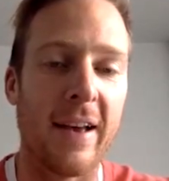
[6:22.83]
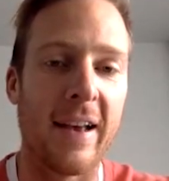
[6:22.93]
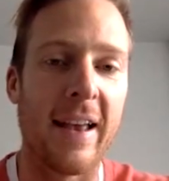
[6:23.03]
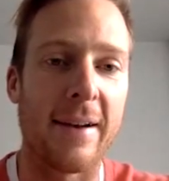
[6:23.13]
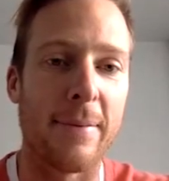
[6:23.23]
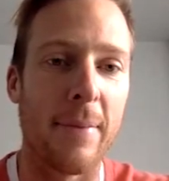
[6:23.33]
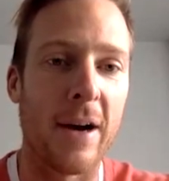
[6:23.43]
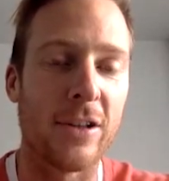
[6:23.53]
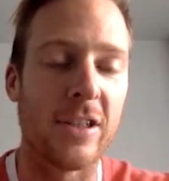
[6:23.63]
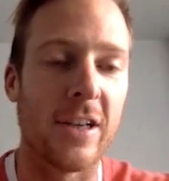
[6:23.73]
cat and
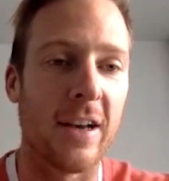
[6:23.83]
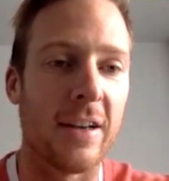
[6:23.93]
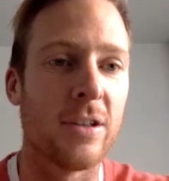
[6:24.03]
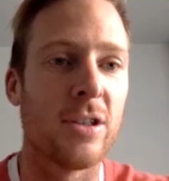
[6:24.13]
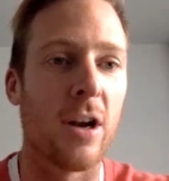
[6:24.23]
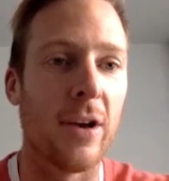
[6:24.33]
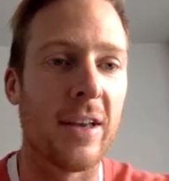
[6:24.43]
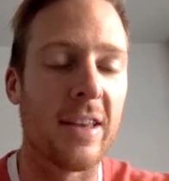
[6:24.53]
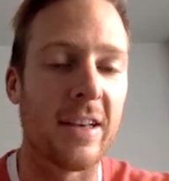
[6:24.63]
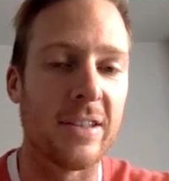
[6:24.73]
mouse here, slowing
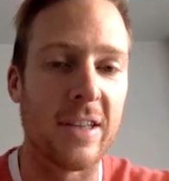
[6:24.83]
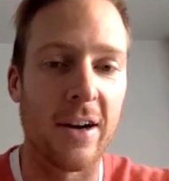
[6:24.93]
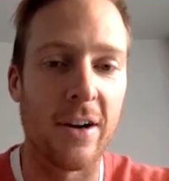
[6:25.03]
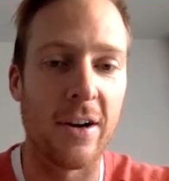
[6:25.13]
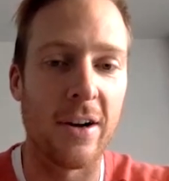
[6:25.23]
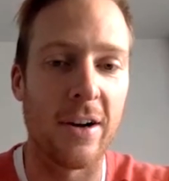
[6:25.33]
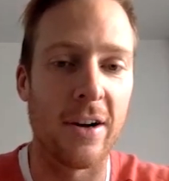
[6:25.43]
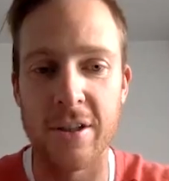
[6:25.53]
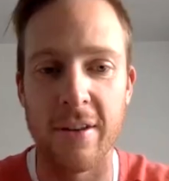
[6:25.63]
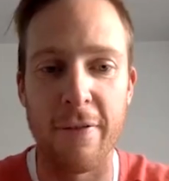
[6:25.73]
things down,
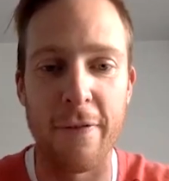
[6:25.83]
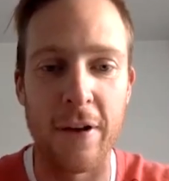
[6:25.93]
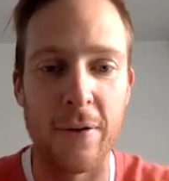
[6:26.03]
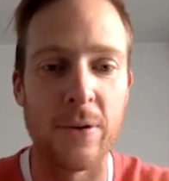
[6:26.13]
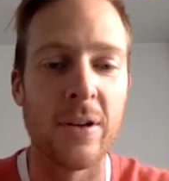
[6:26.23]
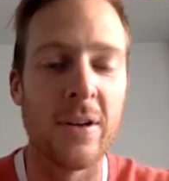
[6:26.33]
changing the field,